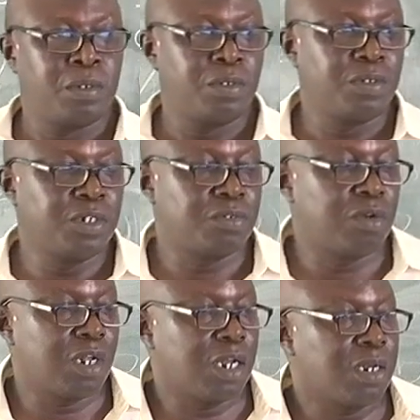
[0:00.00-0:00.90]
You need to
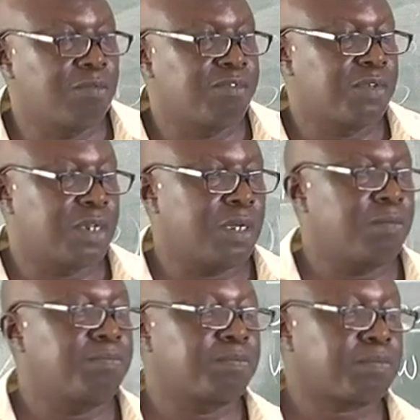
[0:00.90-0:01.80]
learn them further.
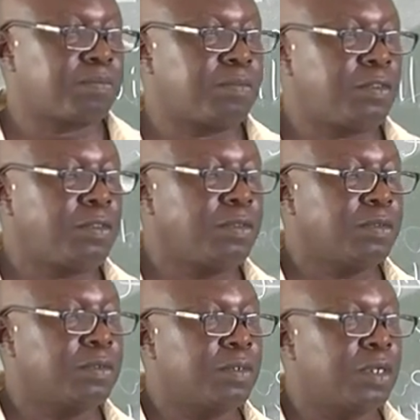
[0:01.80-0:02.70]

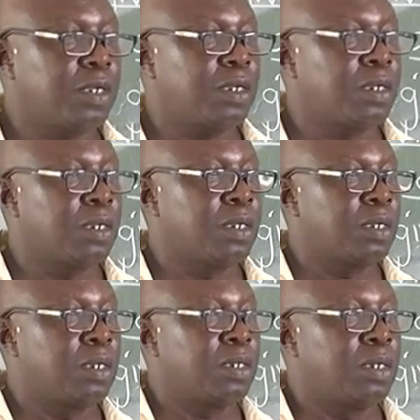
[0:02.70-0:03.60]
Okay?
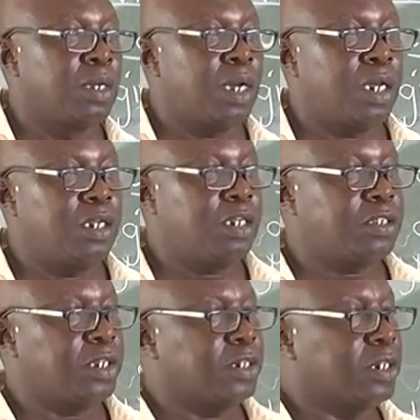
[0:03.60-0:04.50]
And in a
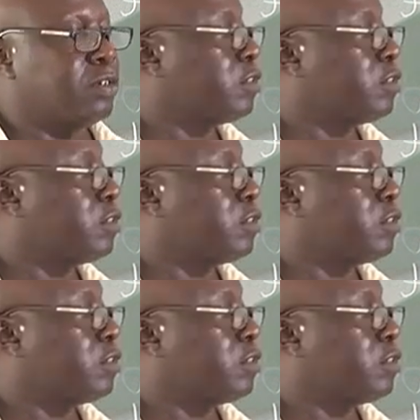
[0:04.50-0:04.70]
sentence,